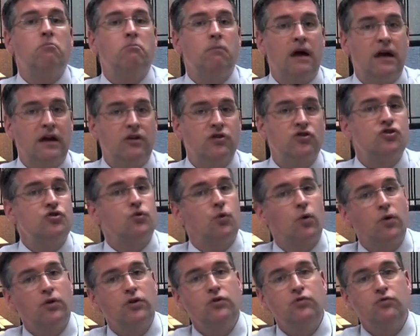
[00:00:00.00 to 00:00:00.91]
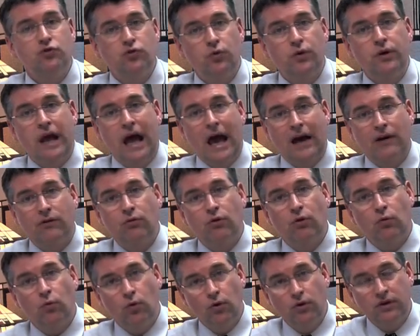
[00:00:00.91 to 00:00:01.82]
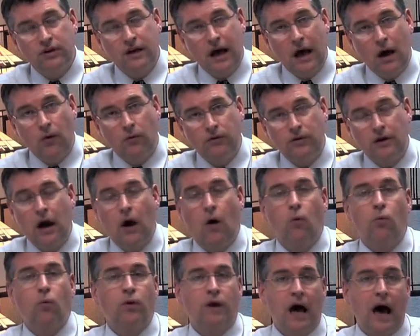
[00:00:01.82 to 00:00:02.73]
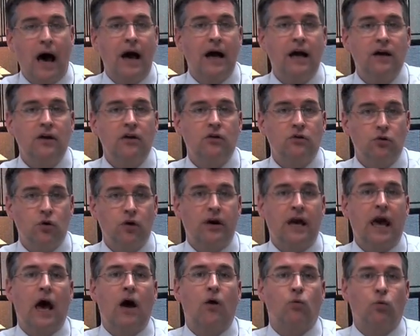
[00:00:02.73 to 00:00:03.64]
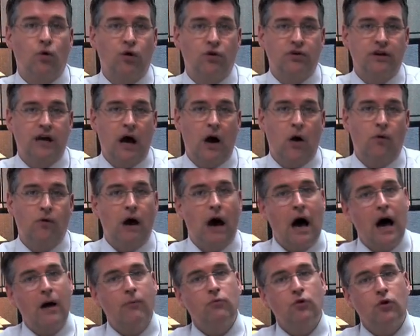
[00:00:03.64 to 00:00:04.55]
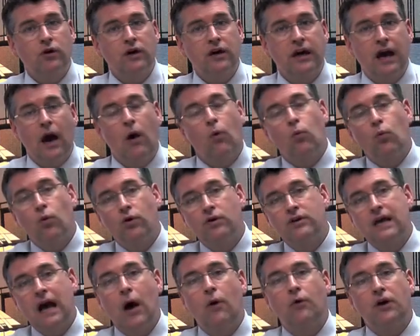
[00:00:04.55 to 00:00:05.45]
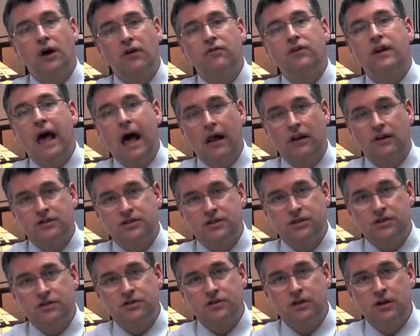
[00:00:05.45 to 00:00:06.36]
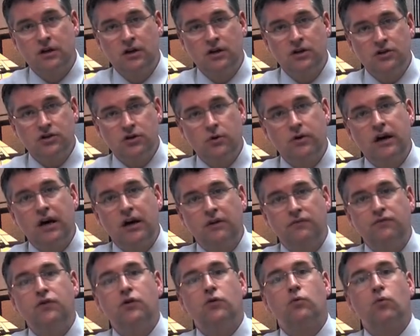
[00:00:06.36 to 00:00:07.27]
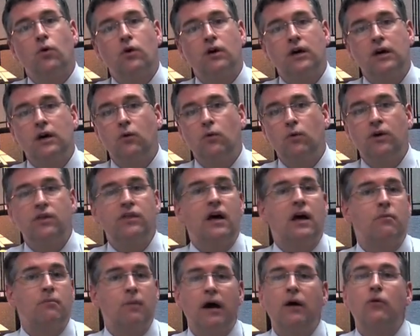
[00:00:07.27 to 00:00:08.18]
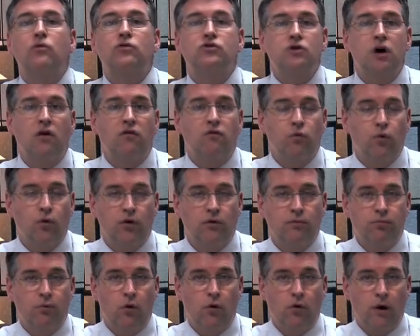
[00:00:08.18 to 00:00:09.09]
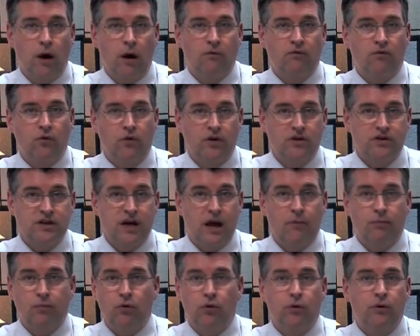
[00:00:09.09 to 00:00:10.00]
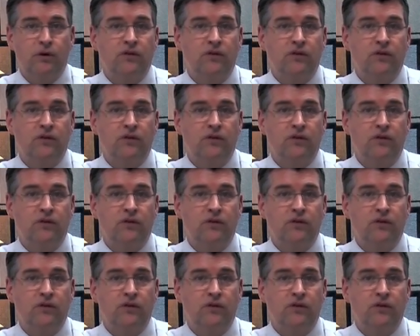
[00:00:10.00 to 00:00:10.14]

Make sure you do an accurate word count. Now, when I look at word count, I'm looking at word count of analysis. So again, if you're working with a Microsoft Word program, for example,